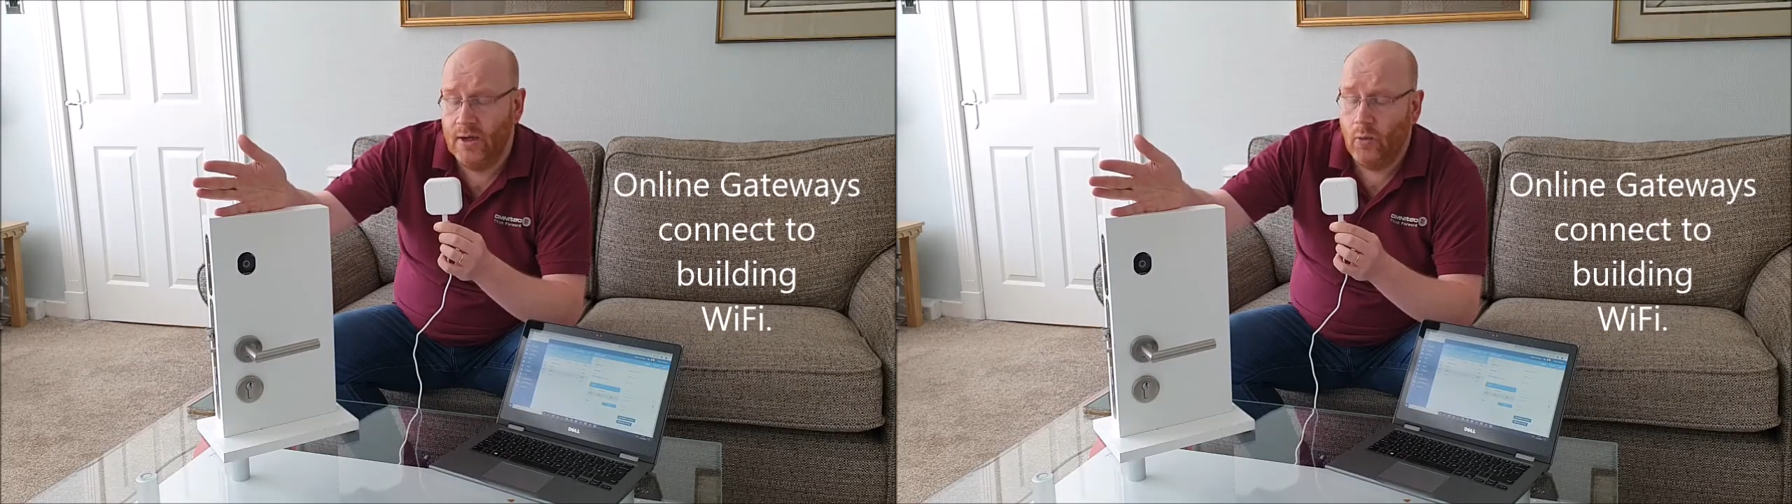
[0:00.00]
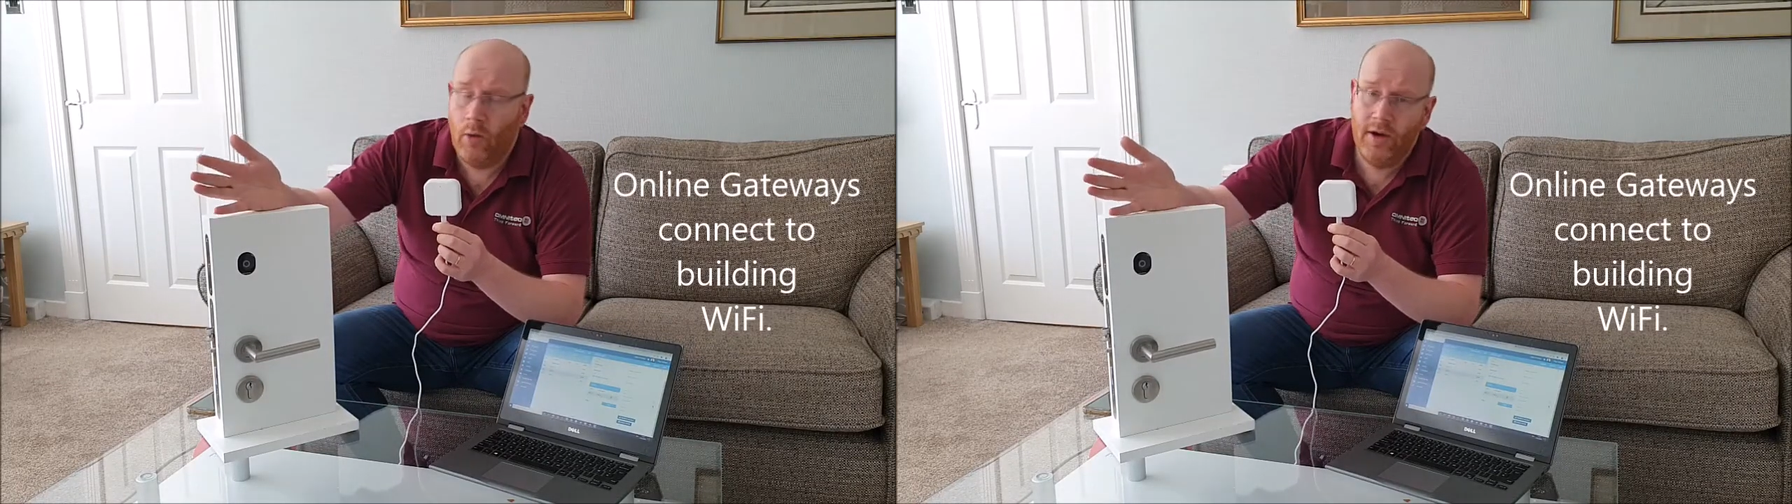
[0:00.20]

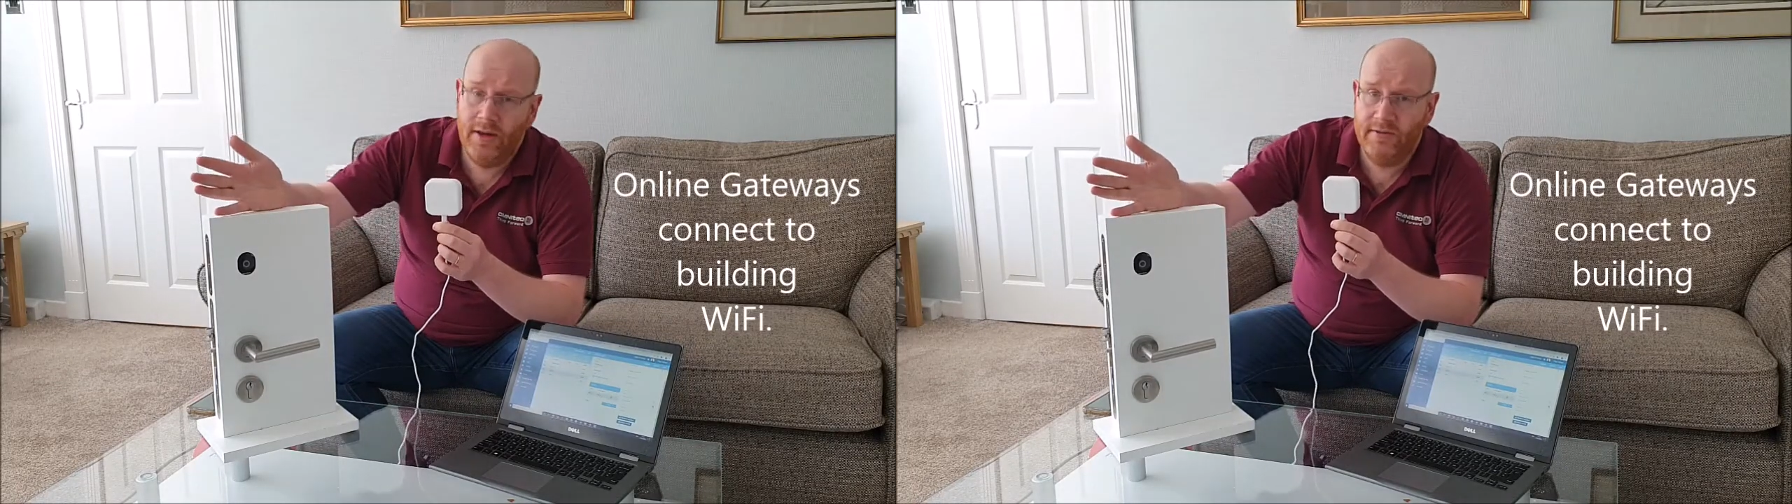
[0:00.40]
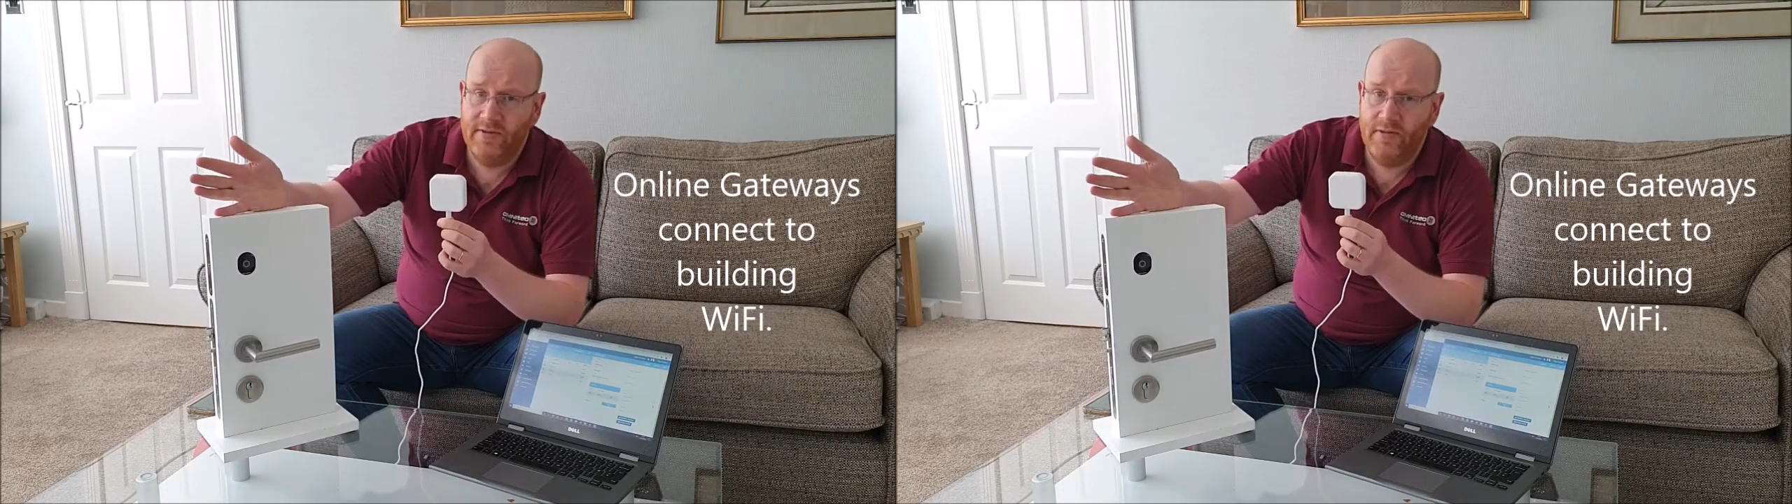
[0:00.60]
One of
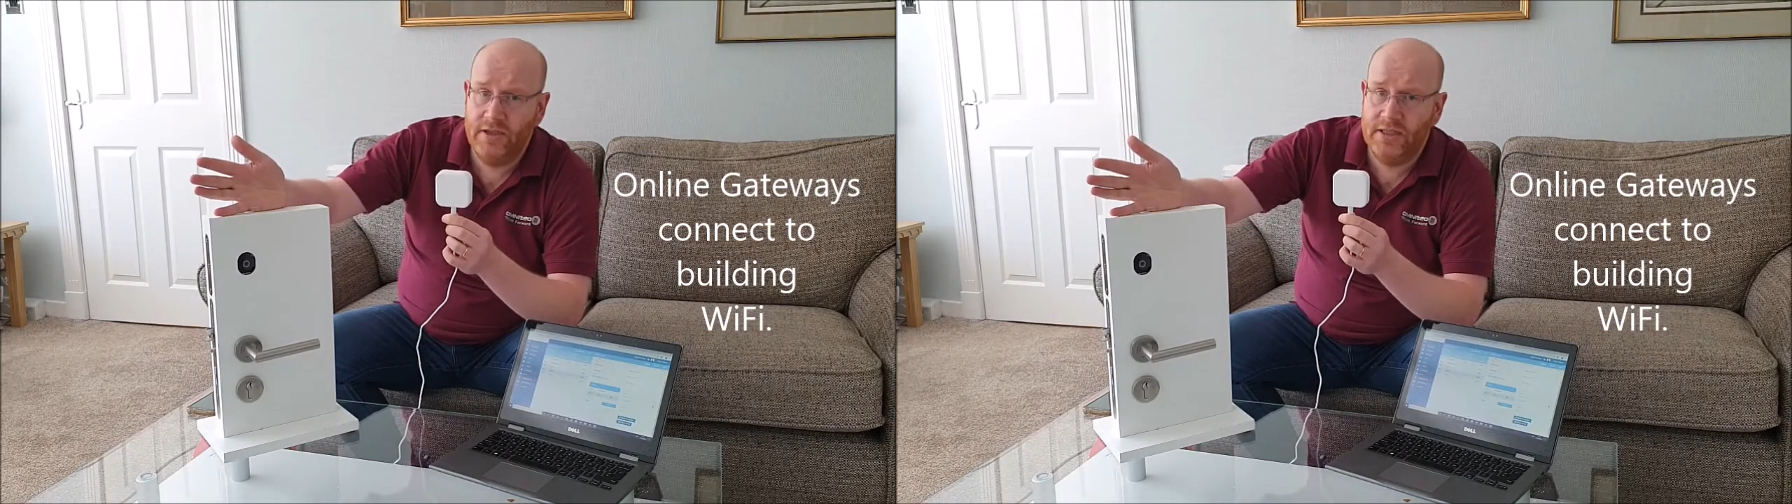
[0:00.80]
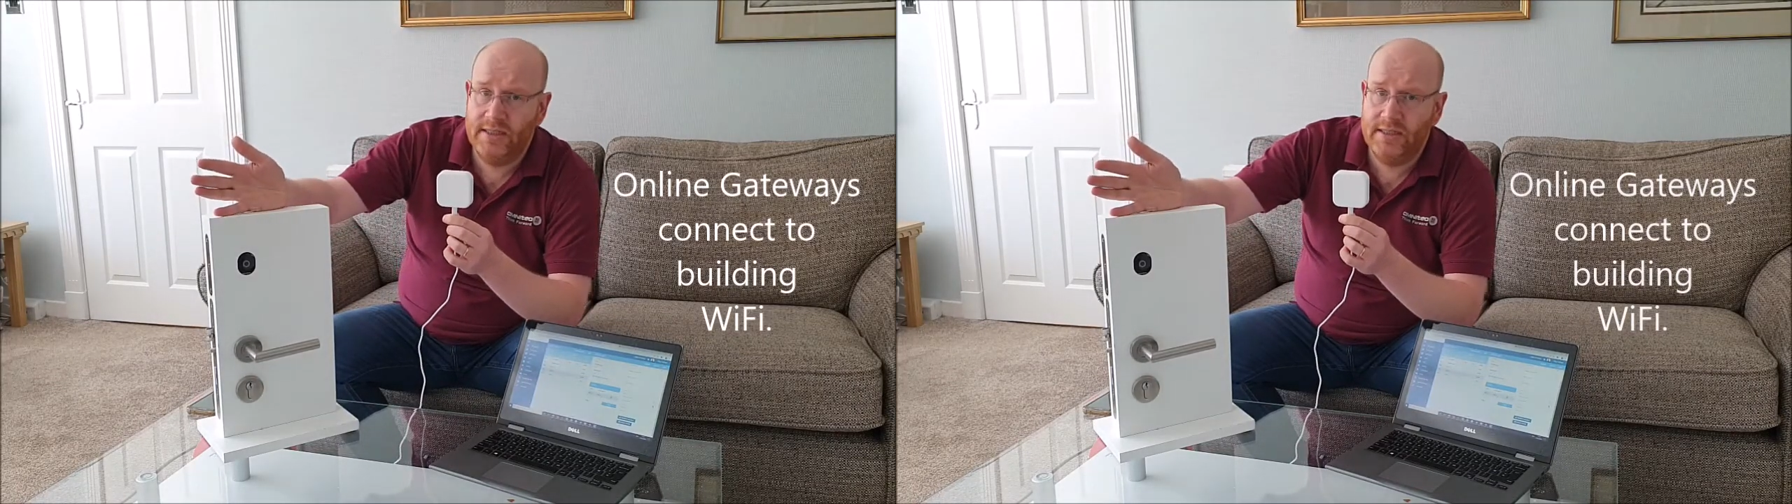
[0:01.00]
those
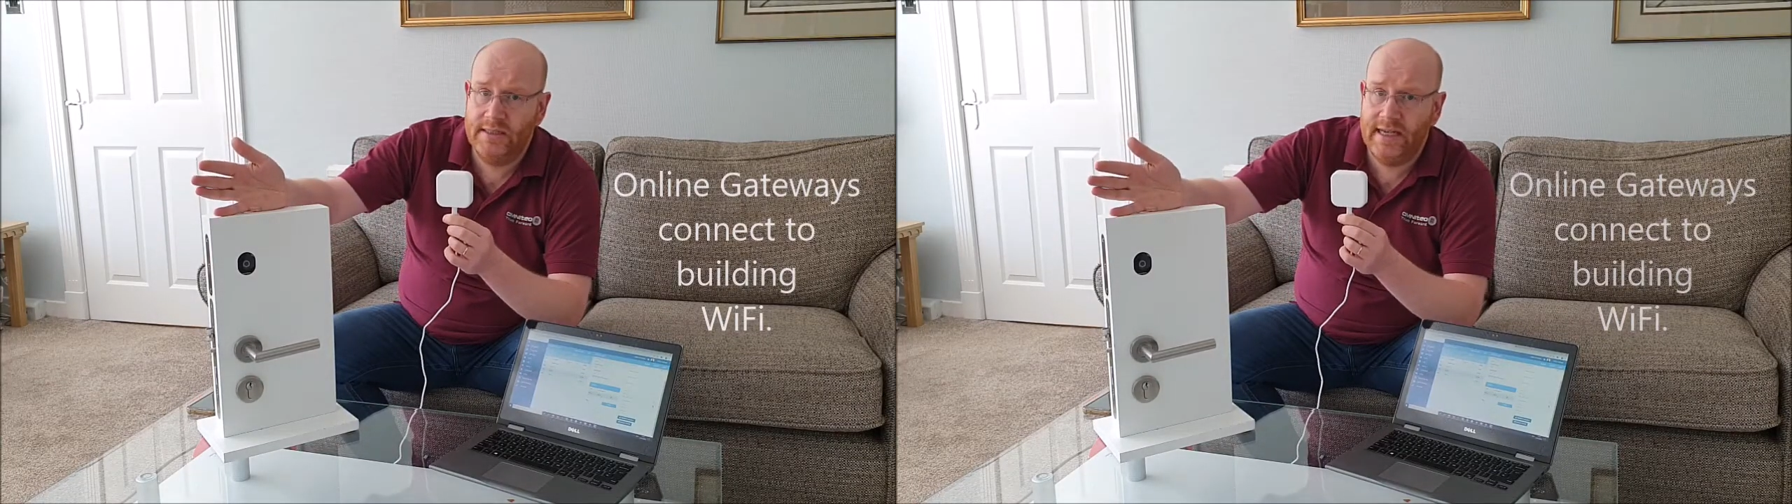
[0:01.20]
functions